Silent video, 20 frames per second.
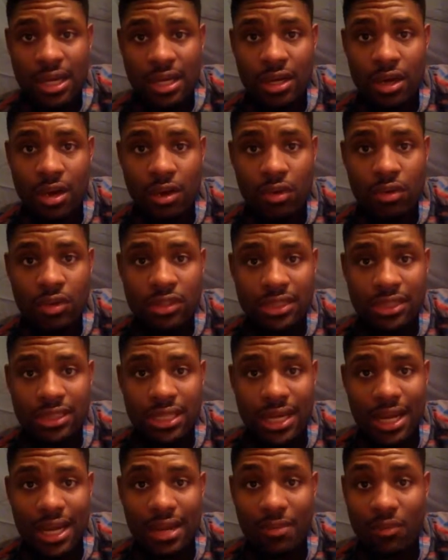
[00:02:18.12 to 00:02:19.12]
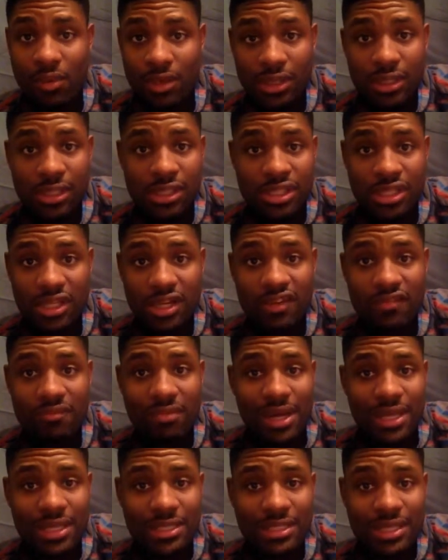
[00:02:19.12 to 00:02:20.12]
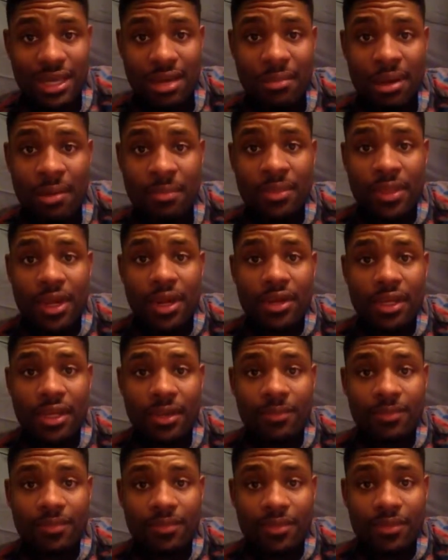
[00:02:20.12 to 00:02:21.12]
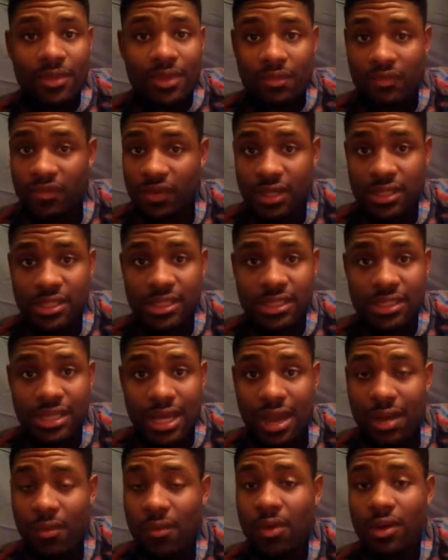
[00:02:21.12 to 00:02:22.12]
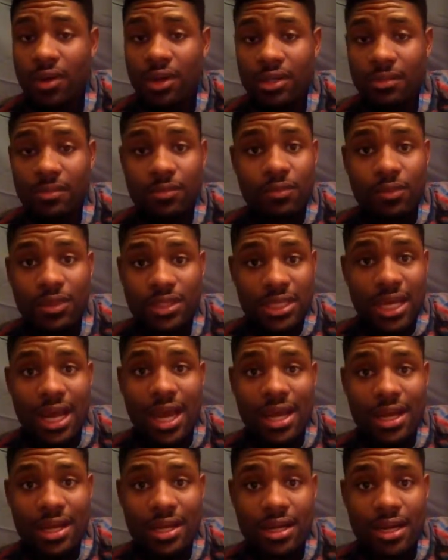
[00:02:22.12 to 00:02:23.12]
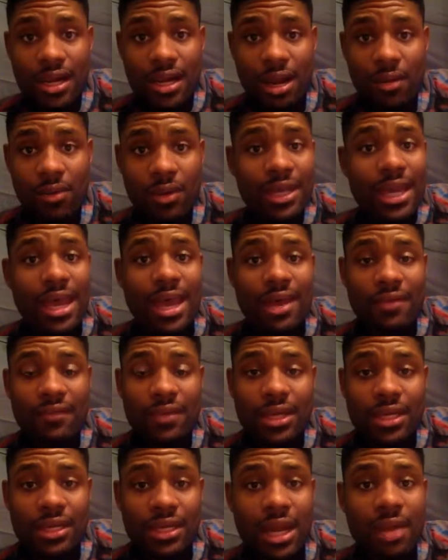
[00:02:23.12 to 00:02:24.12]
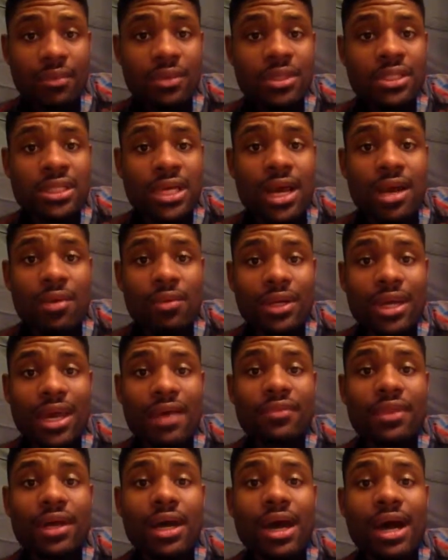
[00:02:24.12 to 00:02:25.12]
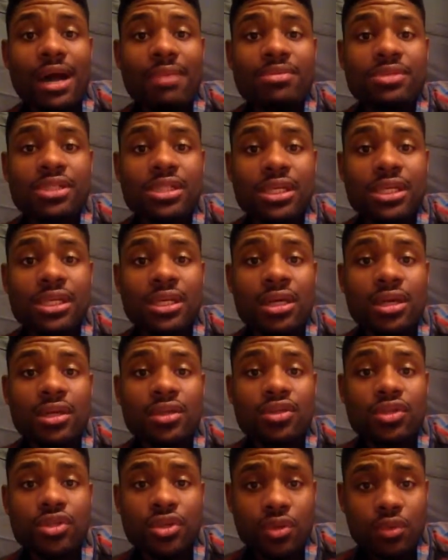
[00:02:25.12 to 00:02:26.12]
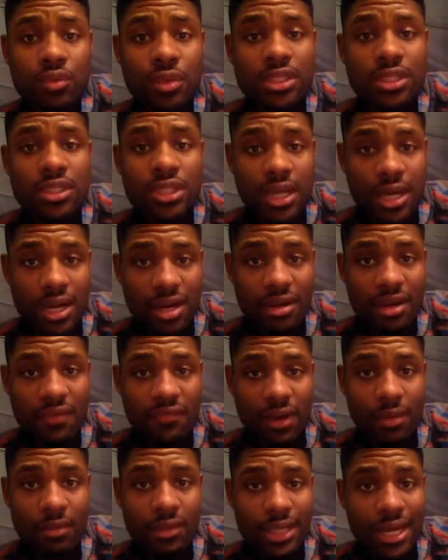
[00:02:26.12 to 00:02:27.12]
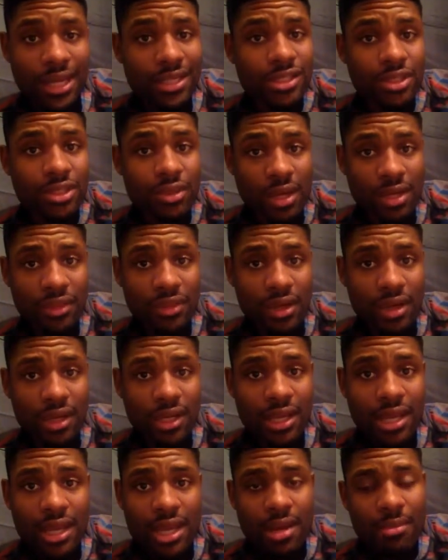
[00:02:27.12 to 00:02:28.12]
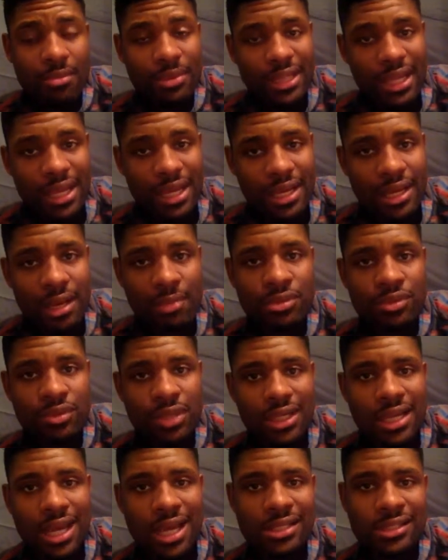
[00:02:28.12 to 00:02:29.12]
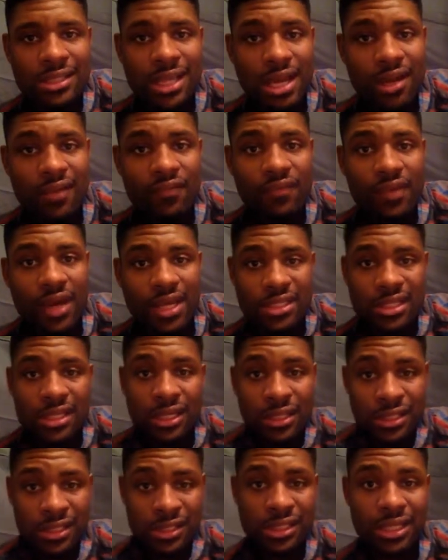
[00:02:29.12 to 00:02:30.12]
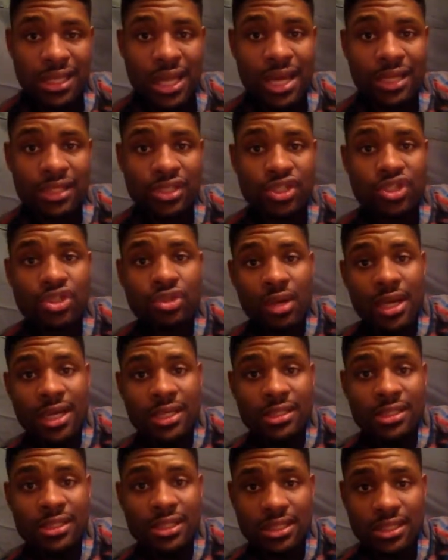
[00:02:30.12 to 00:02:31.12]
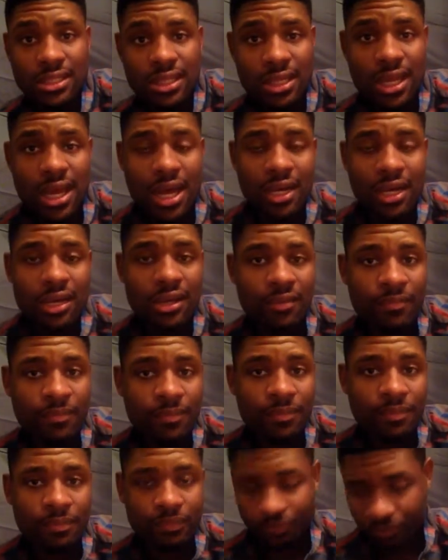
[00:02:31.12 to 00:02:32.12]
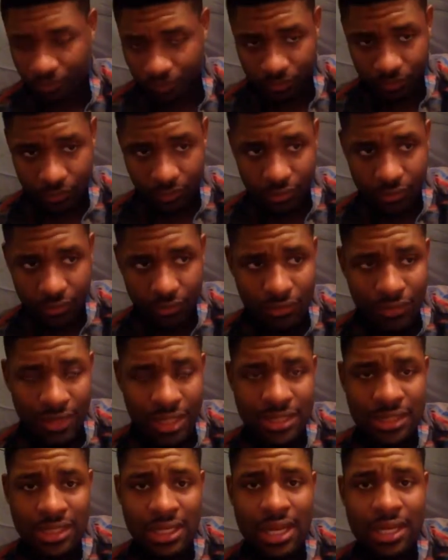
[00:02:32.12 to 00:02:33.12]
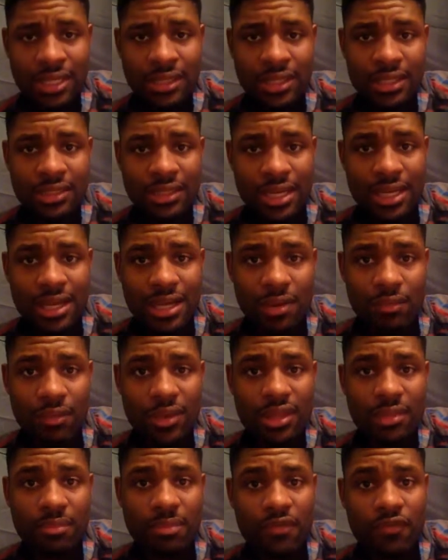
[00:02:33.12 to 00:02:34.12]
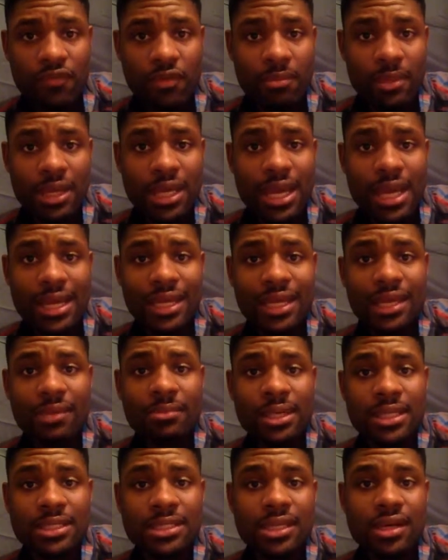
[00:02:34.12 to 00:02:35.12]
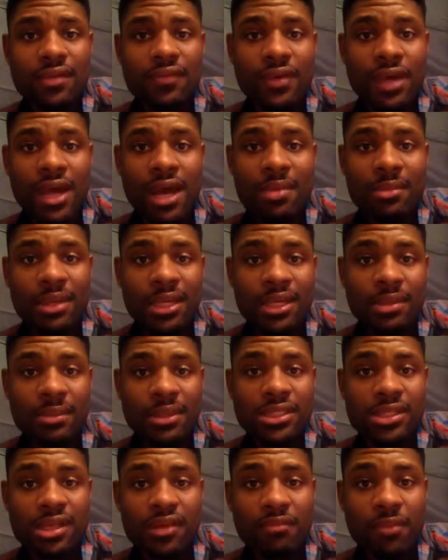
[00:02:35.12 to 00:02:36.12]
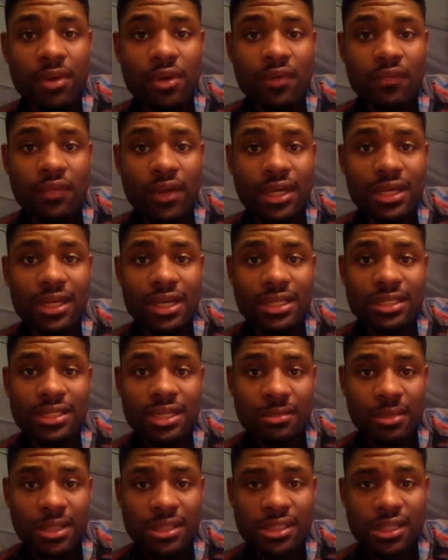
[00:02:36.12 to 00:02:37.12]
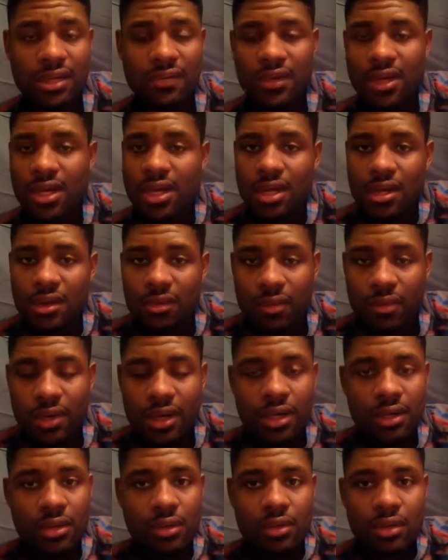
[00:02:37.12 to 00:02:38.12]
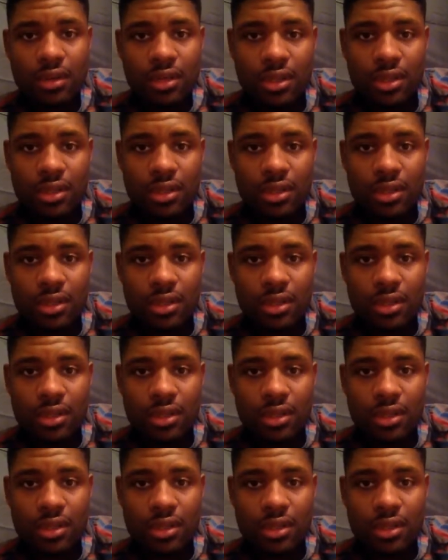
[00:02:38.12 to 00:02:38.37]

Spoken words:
goals that I want to achieve by the time I'm 30. For instance, I want to retire. I want to have the option to retire if I would like to at 30. But that comes with a lot of sacrifice, and it's a lot of stress. It's a lot of things that come with it. But for me, I keep myself calm. I keep myself motivated. I tell myself, well,